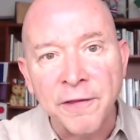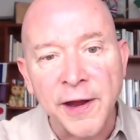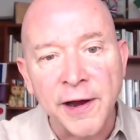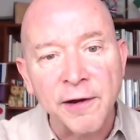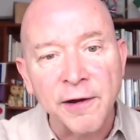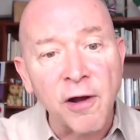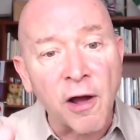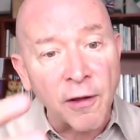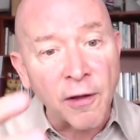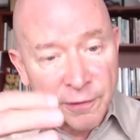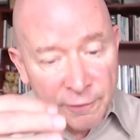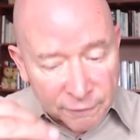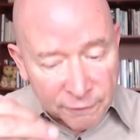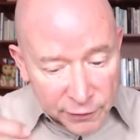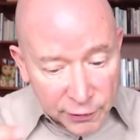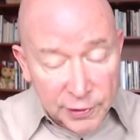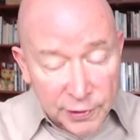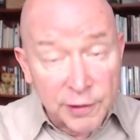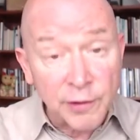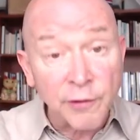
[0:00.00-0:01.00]
there, on the
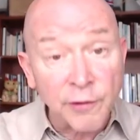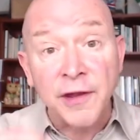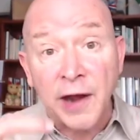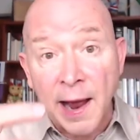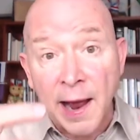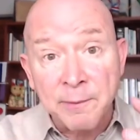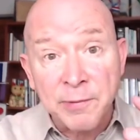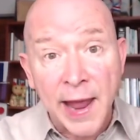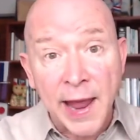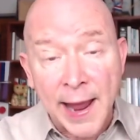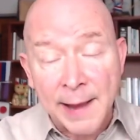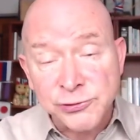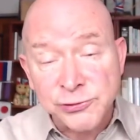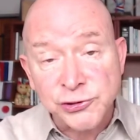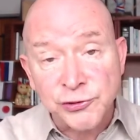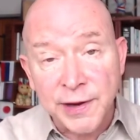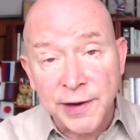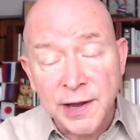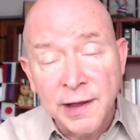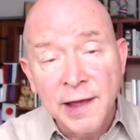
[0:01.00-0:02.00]
video that I'm
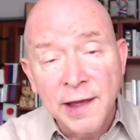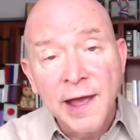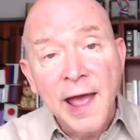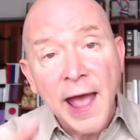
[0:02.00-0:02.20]
capturing,